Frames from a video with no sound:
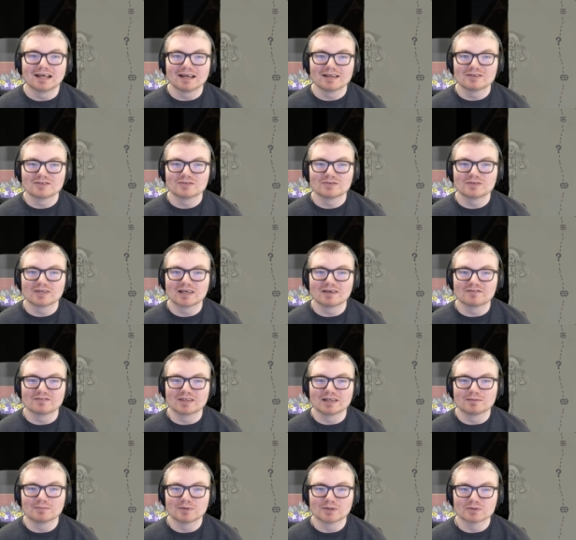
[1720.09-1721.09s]
I do have
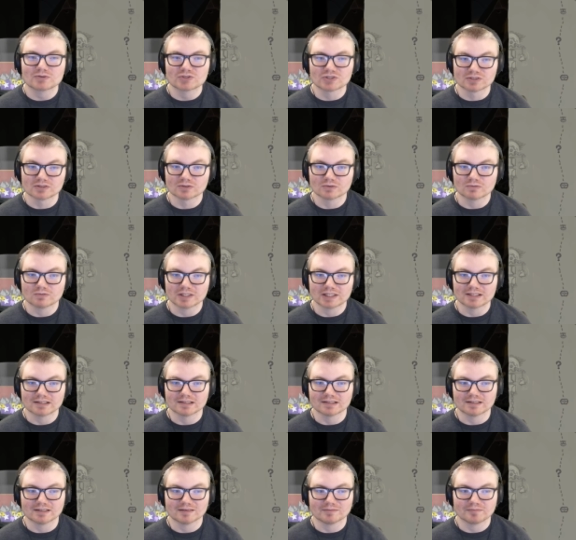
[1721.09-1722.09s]
that potion to
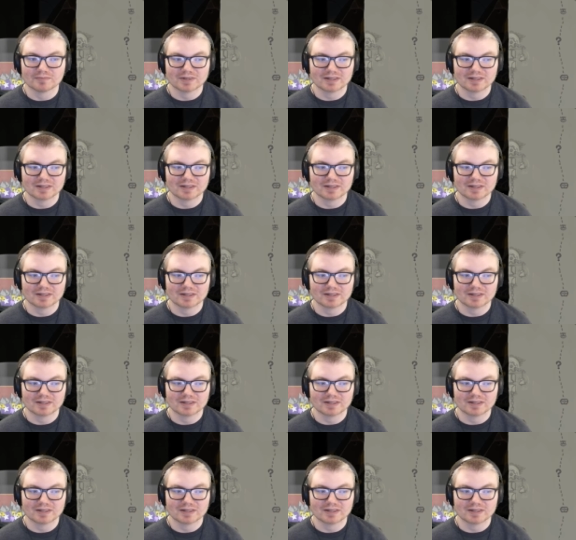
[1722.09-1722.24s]
weaken him,